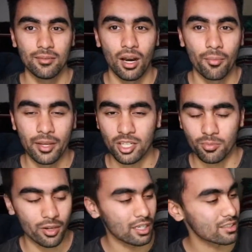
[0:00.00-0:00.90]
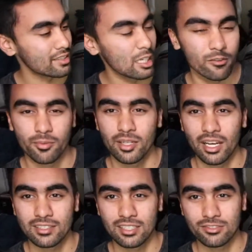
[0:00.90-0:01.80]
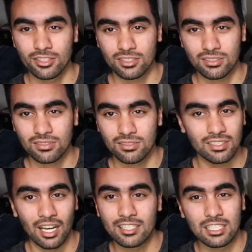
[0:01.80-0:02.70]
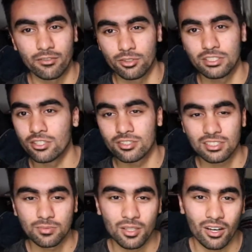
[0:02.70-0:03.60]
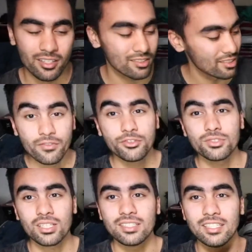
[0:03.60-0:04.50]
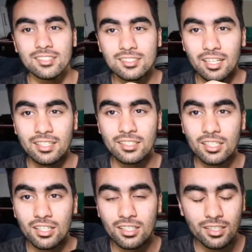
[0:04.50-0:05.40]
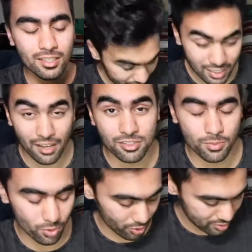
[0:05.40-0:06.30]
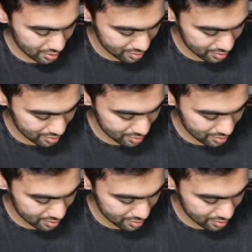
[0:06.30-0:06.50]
a make or break thing for me. I think it looks, I didn't even really notice it, to be honest. If you look on the inside of the tongue, it does have some words that